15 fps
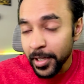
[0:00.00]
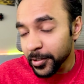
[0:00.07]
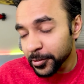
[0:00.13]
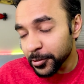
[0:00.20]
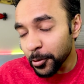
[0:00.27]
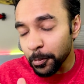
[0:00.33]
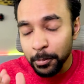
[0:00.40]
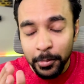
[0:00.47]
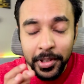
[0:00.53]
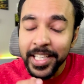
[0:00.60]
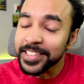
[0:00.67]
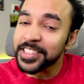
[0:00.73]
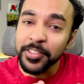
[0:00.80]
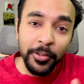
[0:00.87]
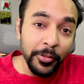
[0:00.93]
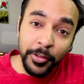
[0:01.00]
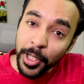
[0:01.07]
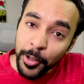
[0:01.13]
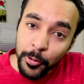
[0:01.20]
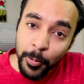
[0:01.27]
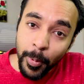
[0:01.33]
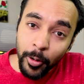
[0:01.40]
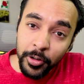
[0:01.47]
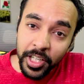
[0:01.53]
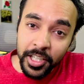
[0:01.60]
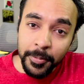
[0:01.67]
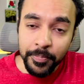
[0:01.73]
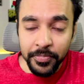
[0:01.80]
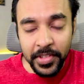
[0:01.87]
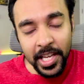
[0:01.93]
So let's see what we can do about
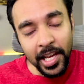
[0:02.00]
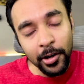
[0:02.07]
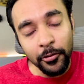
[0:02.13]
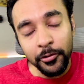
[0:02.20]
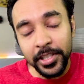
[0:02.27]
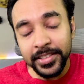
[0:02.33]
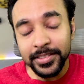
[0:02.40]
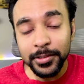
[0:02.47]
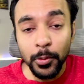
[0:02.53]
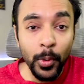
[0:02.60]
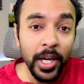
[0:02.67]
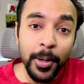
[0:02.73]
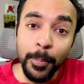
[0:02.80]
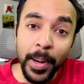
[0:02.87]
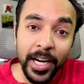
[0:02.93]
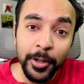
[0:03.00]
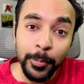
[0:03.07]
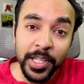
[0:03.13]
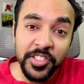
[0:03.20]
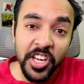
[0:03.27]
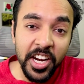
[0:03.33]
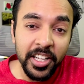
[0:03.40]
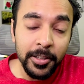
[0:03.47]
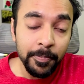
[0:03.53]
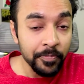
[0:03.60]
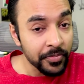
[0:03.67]
it. Hello friends, welcome back to my channel.